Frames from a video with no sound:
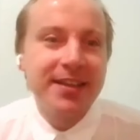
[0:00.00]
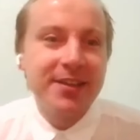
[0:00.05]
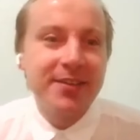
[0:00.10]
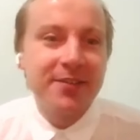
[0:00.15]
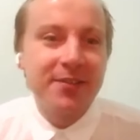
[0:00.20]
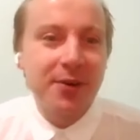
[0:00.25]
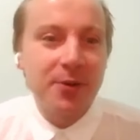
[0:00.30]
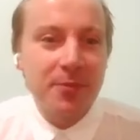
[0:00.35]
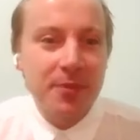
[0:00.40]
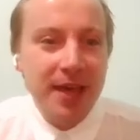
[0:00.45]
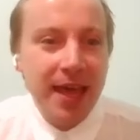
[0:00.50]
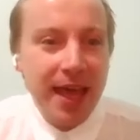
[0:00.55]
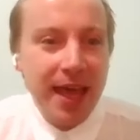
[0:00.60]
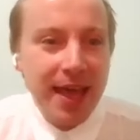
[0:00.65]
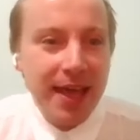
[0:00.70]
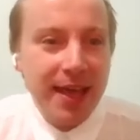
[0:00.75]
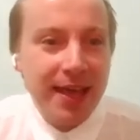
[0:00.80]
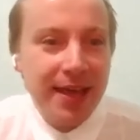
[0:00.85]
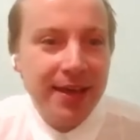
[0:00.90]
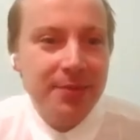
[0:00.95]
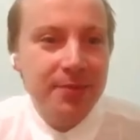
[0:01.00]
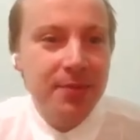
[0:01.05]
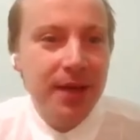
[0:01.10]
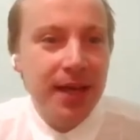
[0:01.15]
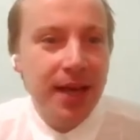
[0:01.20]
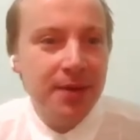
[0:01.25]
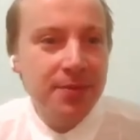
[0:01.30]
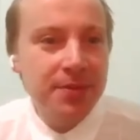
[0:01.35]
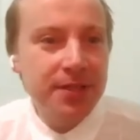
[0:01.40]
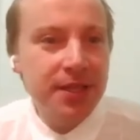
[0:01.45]
From cake
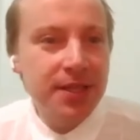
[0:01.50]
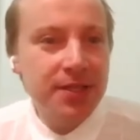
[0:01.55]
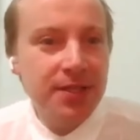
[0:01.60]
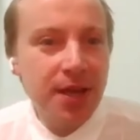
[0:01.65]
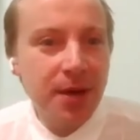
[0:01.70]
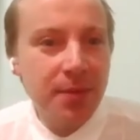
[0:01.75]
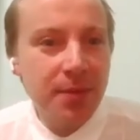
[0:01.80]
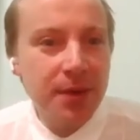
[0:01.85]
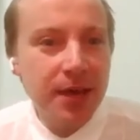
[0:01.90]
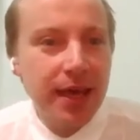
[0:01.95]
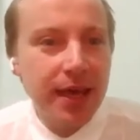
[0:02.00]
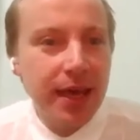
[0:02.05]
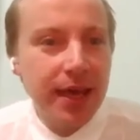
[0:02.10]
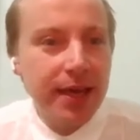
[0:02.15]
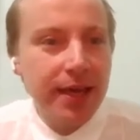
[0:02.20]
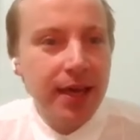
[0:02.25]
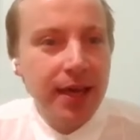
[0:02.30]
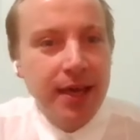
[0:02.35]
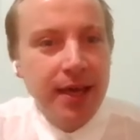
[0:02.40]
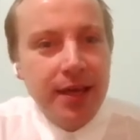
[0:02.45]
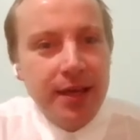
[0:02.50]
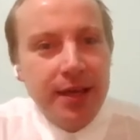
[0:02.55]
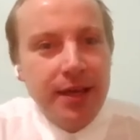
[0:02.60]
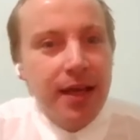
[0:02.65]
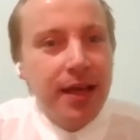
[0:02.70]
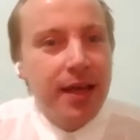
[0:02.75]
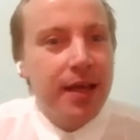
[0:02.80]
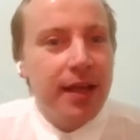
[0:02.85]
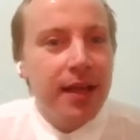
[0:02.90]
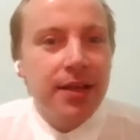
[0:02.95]
becomes a stomach ache.
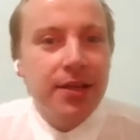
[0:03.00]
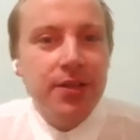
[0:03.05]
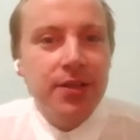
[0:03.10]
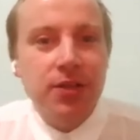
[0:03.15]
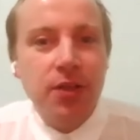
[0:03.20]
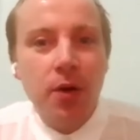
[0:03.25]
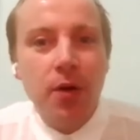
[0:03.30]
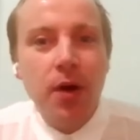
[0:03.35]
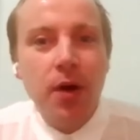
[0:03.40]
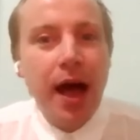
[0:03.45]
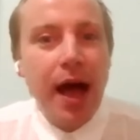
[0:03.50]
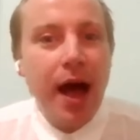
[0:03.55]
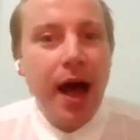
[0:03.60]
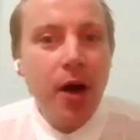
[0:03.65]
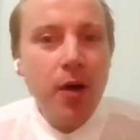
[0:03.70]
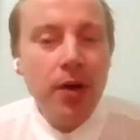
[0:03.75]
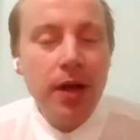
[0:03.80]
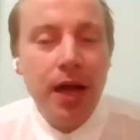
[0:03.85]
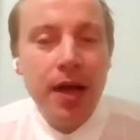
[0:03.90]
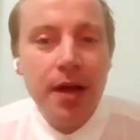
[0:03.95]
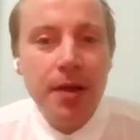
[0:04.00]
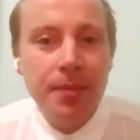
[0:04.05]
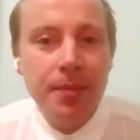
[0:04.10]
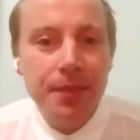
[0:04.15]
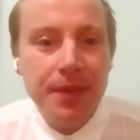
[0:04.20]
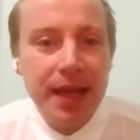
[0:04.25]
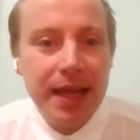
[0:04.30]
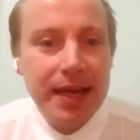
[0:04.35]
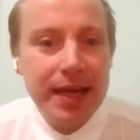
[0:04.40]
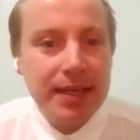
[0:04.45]
So how
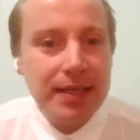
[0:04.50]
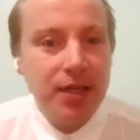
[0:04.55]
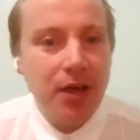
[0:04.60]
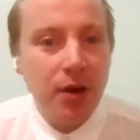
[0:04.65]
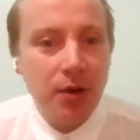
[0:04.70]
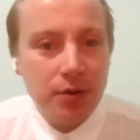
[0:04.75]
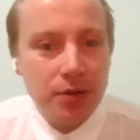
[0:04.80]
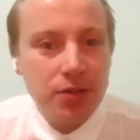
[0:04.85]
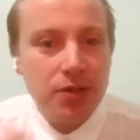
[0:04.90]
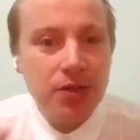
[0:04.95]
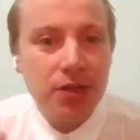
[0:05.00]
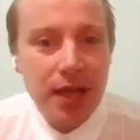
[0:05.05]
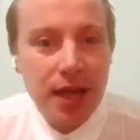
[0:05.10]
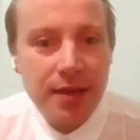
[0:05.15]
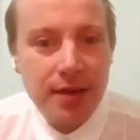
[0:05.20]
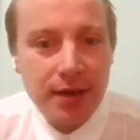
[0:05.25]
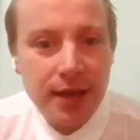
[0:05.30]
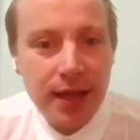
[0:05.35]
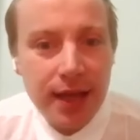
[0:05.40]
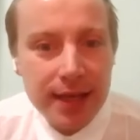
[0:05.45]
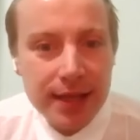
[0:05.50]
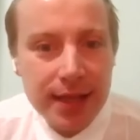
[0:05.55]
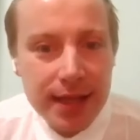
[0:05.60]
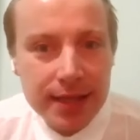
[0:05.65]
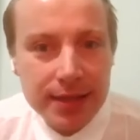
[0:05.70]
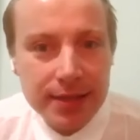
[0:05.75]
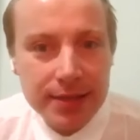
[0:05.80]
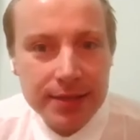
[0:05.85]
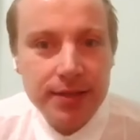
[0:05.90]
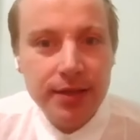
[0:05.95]
come that it goes together like
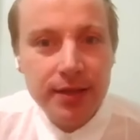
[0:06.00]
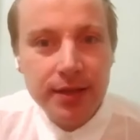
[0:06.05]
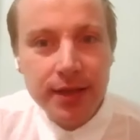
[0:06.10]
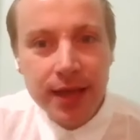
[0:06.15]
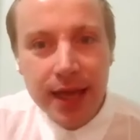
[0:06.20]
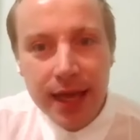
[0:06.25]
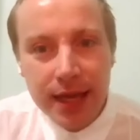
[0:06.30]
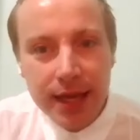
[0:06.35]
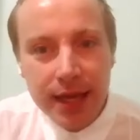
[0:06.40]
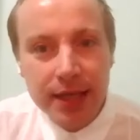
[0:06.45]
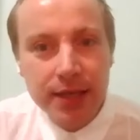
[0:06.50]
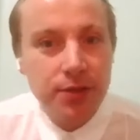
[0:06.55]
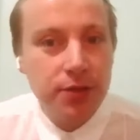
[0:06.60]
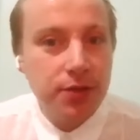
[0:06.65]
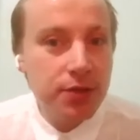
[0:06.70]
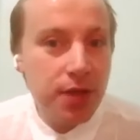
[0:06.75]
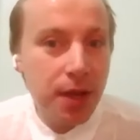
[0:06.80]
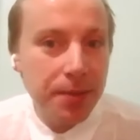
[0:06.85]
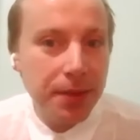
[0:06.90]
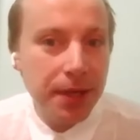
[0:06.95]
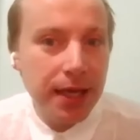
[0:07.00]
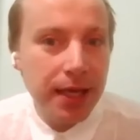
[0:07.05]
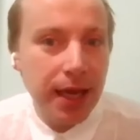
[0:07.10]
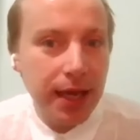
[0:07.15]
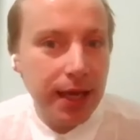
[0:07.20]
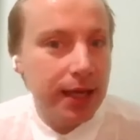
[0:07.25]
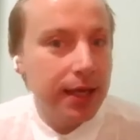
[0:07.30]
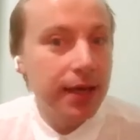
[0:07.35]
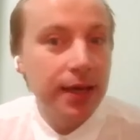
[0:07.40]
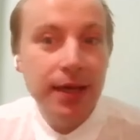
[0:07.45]
this? Cake into stomach
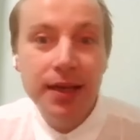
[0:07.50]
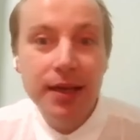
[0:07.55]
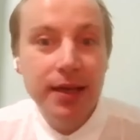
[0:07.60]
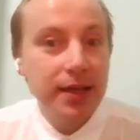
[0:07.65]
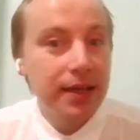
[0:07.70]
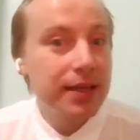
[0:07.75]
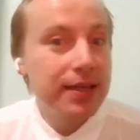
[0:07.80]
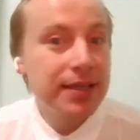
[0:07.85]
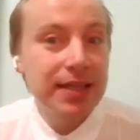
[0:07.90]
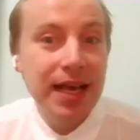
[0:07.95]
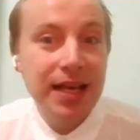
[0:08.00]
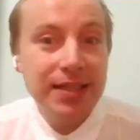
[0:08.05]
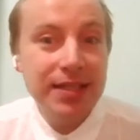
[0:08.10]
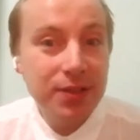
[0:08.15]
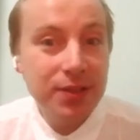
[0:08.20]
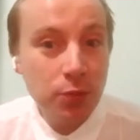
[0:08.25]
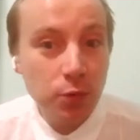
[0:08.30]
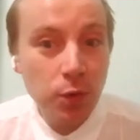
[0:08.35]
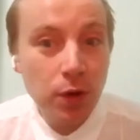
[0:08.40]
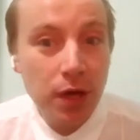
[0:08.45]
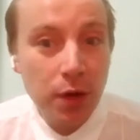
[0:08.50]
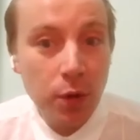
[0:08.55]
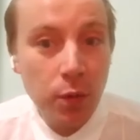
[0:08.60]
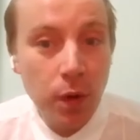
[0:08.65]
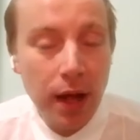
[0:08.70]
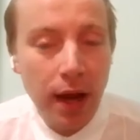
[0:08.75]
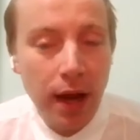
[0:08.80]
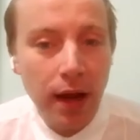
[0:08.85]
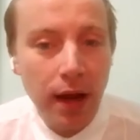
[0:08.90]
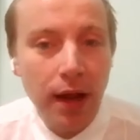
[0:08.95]
ache. Doesn't work
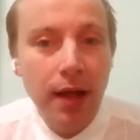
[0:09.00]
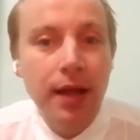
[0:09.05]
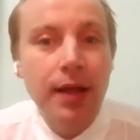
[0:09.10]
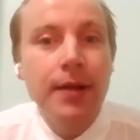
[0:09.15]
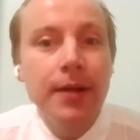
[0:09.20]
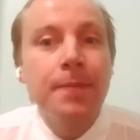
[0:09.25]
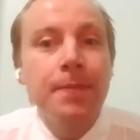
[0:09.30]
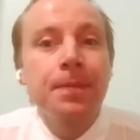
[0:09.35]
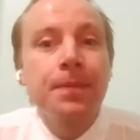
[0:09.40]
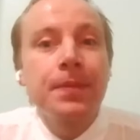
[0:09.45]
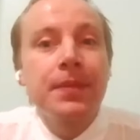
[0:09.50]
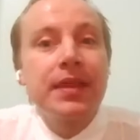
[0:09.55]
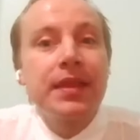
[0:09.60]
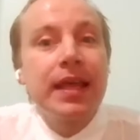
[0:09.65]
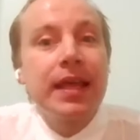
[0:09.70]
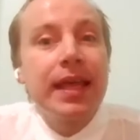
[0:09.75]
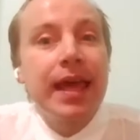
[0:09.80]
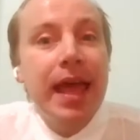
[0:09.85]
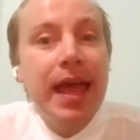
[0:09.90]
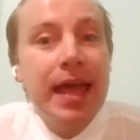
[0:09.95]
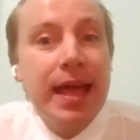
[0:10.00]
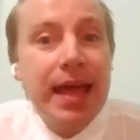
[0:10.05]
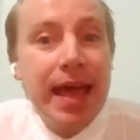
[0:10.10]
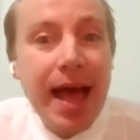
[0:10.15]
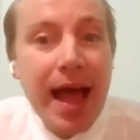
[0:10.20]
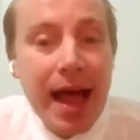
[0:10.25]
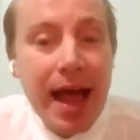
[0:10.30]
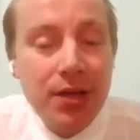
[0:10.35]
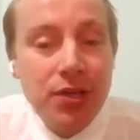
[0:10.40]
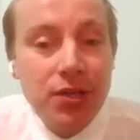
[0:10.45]
well. The cake
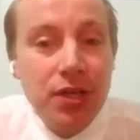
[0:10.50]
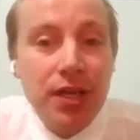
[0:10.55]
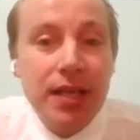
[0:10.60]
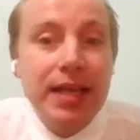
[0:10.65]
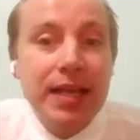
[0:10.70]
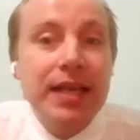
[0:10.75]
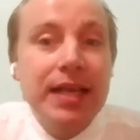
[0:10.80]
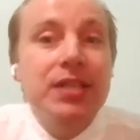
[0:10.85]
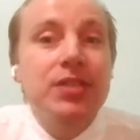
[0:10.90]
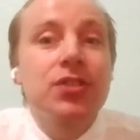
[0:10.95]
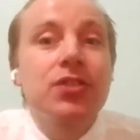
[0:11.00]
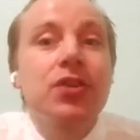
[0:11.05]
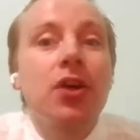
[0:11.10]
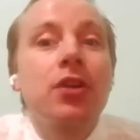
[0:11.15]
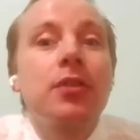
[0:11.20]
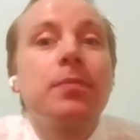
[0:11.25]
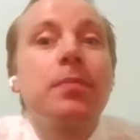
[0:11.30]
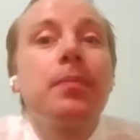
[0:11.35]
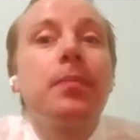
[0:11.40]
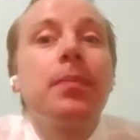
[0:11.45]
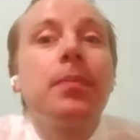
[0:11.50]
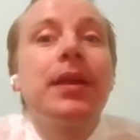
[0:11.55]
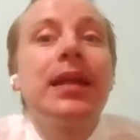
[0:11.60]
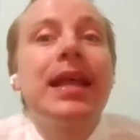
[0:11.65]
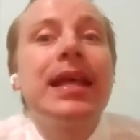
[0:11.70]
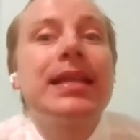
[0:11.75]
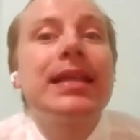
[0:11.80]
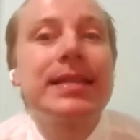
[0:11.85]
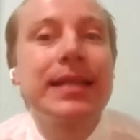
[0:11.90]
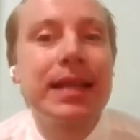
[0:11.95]
actually is not
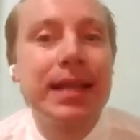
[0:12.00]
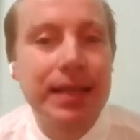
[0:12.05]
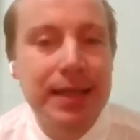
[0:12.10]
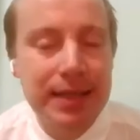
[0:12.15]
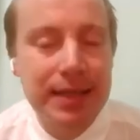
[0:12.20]
pleasant.